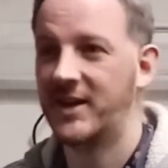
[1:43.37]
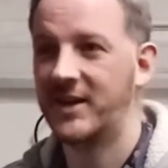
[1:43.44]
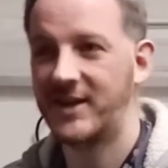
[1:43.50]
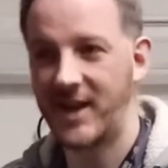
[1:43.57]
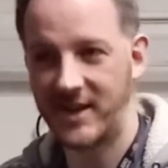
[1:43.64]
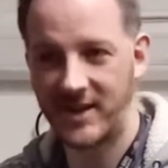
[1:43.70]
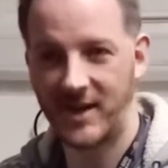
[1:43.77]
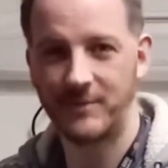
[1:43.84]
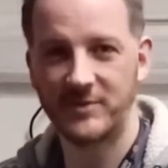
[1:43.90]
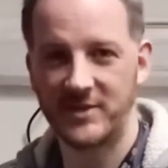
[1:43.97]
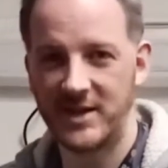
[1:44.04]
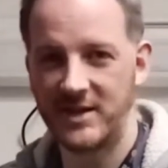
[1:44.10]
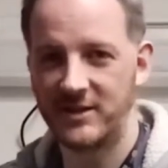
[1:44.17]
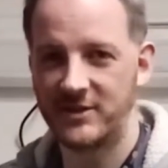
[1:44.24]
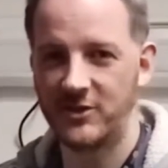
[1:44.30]
get them
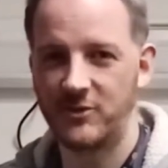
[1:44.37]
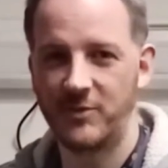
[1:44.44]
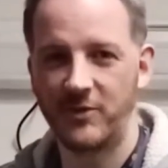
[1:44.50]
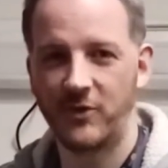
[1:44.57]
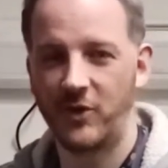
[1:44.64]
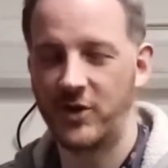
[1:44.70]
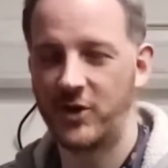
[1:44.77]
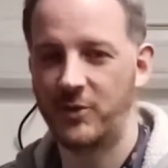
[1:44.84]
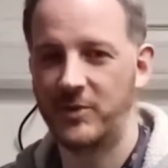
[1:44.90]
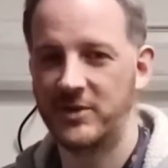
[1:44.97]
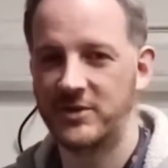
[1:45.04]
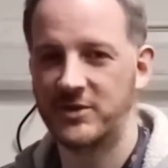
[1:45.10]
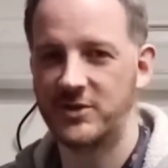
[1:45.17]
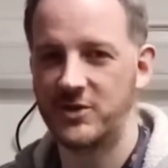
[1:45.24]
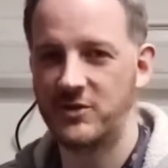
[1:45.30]
seen to before you come in the
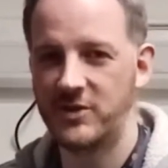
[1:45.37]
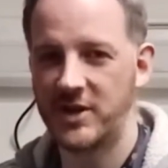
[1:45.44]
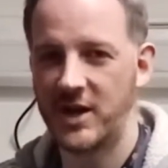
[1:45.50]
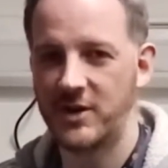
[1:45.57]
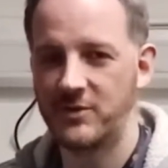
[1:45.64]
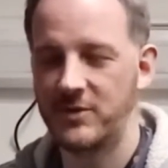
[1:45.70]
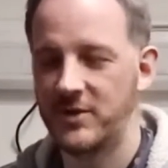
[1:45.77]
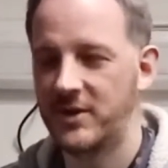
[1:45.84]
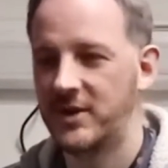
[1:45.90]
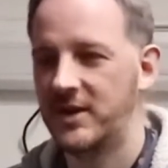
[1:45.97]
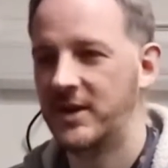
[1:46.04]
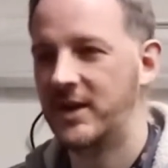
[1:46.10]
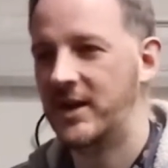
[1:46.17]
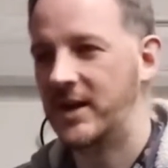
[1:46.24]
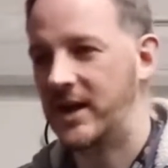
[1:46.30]
studio.
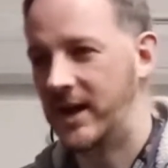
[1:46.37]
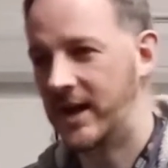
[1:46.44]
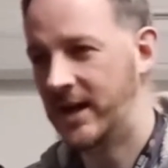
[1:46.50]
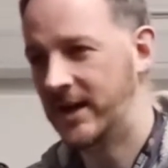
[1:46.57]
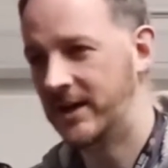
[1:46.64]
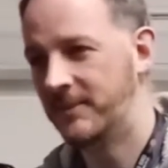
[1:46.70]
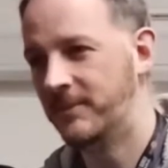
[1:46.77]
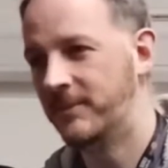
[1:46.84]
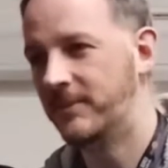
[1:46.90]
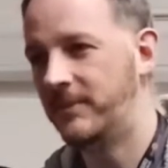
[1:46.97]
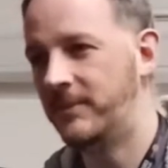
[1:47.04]
And